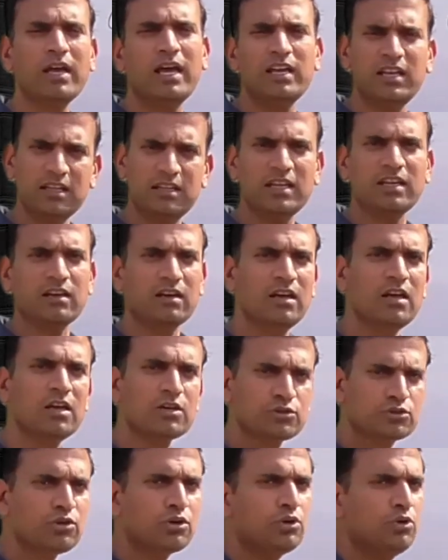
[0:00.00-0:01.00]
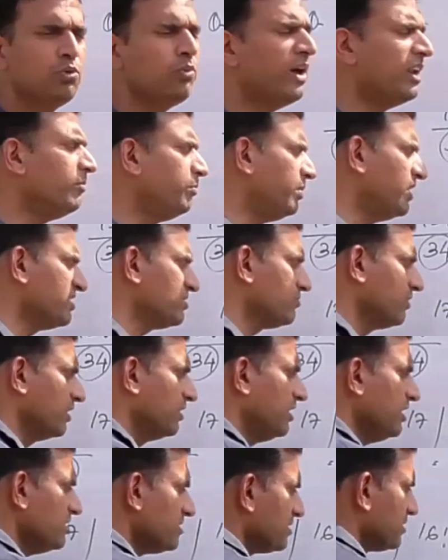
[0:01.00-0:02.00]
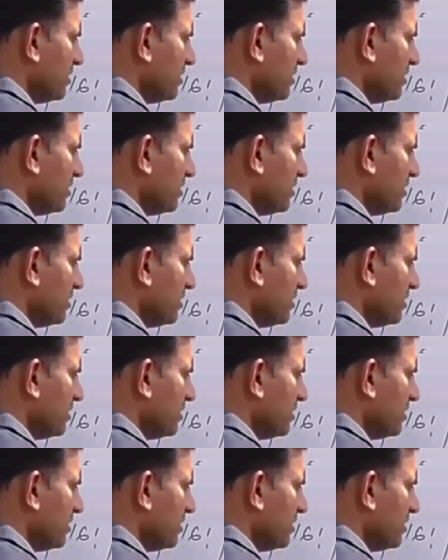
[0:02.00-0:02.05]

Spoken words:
anything. So 2n plus 1, this